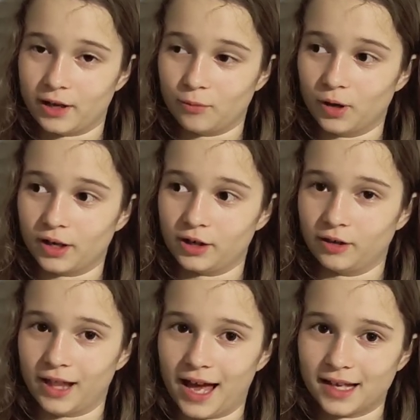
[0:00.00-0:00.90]
it were
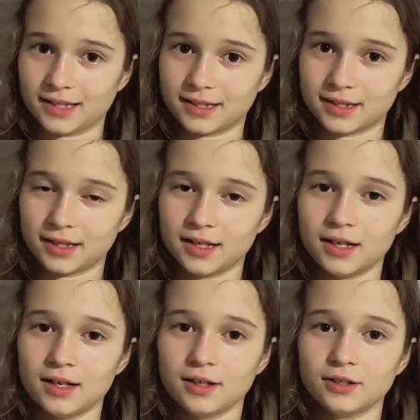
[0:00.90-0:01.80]
your last."
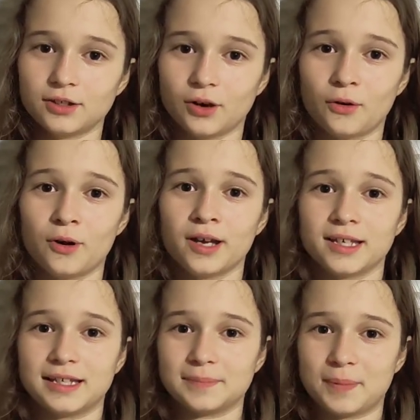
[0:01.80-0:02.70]
So
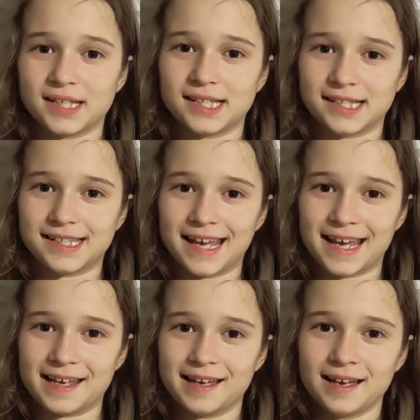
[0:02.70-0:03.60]
he spends his
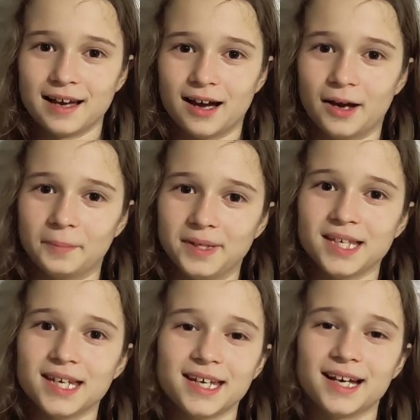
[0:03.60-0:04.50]
day um,
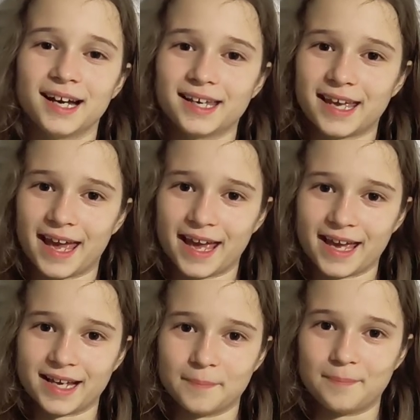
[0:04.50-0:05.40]
eating a
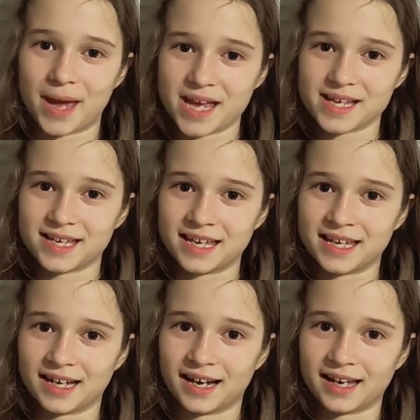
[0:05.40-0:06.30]
cake,
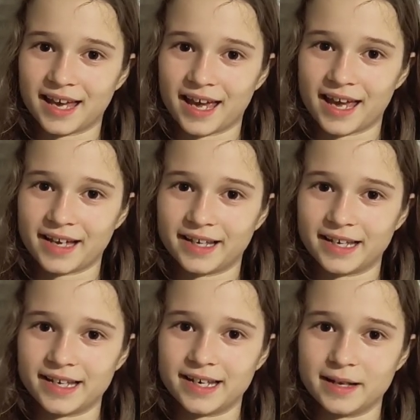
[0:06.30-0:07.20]
baking a cake,
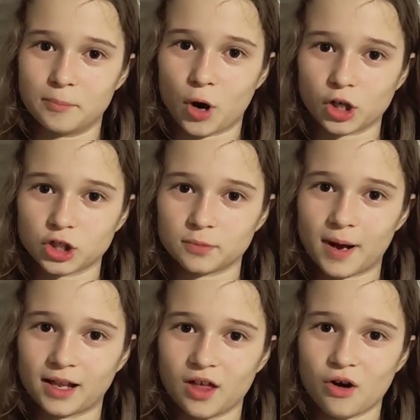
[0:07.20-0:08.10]
eating
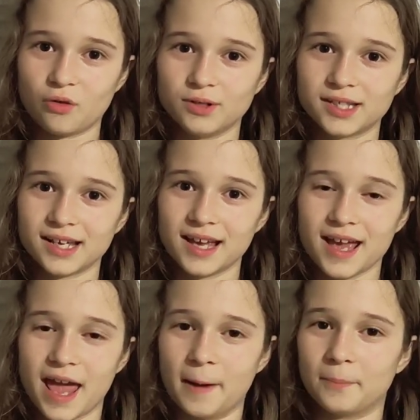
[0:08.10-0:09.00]
marshmallows,
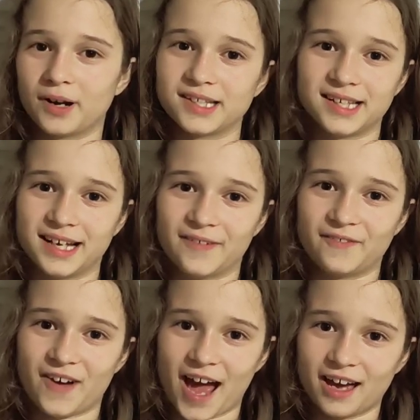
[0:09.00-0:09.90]
and pressing a
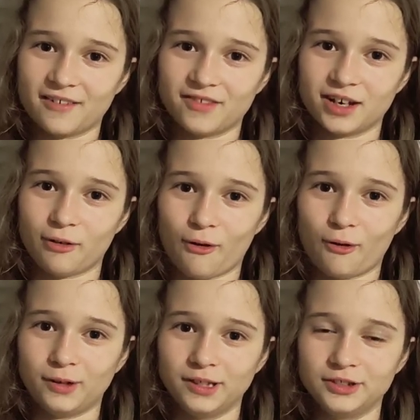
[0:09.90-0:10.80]

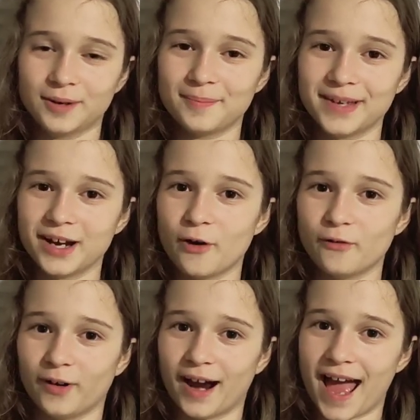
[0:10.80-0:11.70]
five-year-old, and jumping
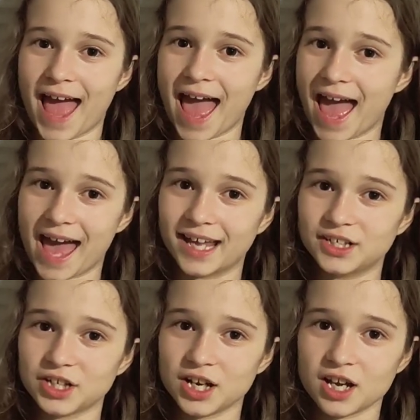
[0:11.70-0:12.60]
over a
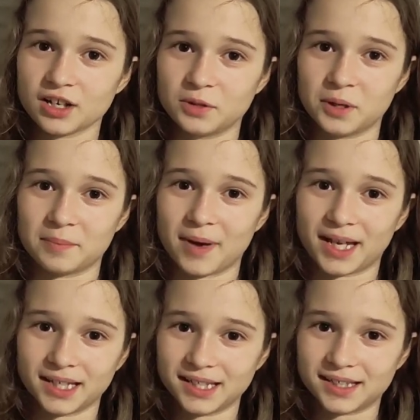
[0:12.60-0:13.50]
hedge, doing
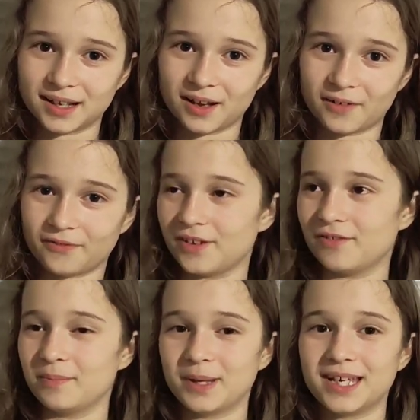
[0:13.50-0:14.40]
many stuff,
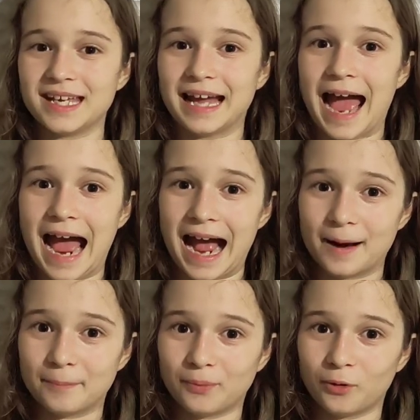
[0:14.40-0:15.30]
even picking
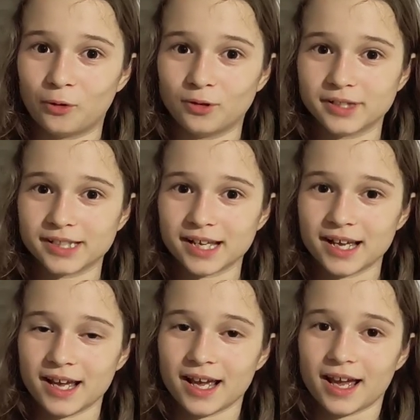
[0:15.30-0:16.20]
apples,
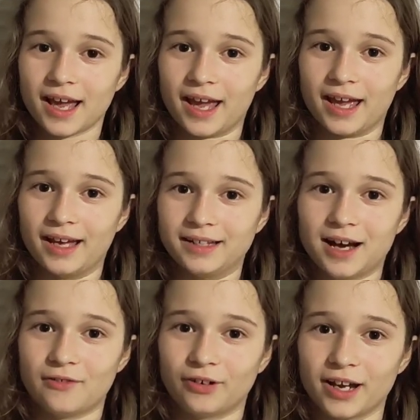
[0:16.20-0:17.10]
and
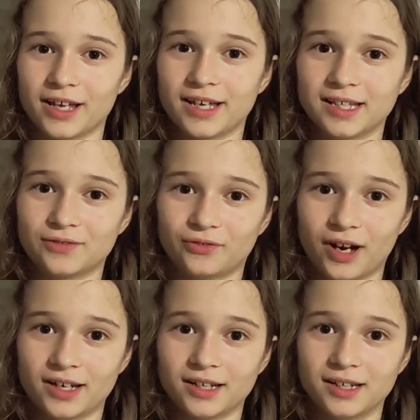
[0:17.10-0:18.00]
covering his
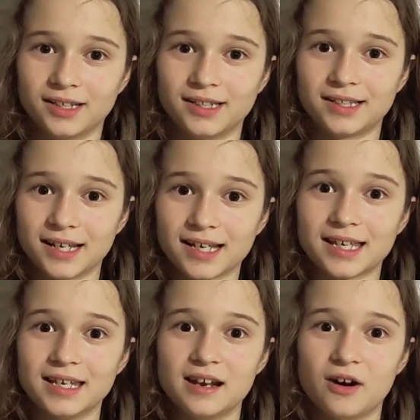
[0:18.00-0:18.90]
friend in
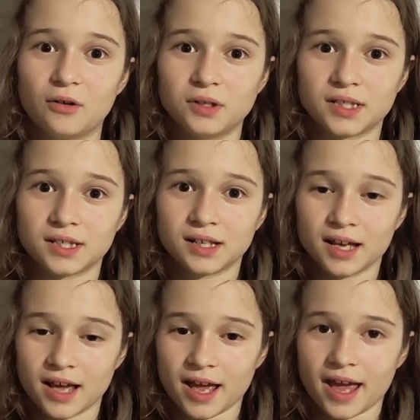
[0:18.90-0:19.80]
sticky notes.
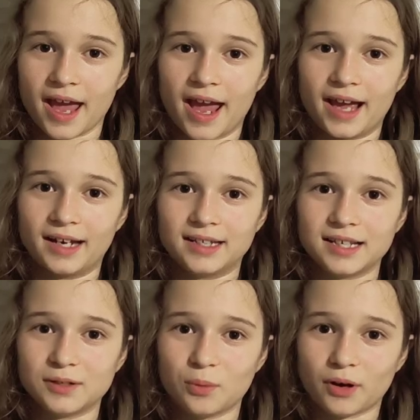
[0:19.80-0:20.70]
And
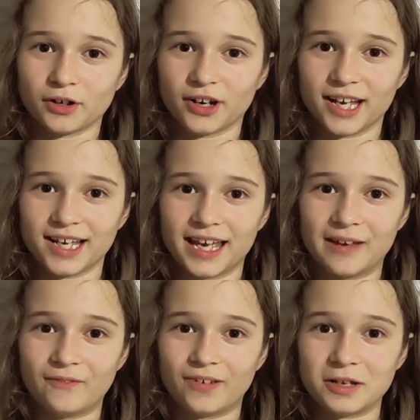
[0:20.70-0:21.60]
he's wondering
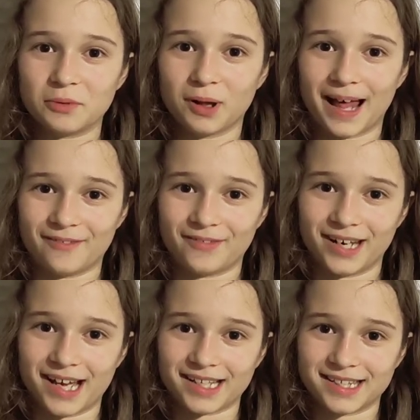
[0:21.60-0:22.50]
if he will have a
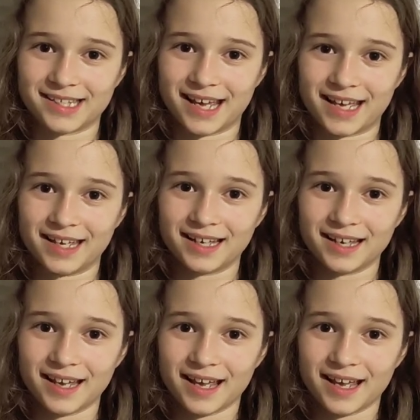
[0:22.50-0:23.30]
next day.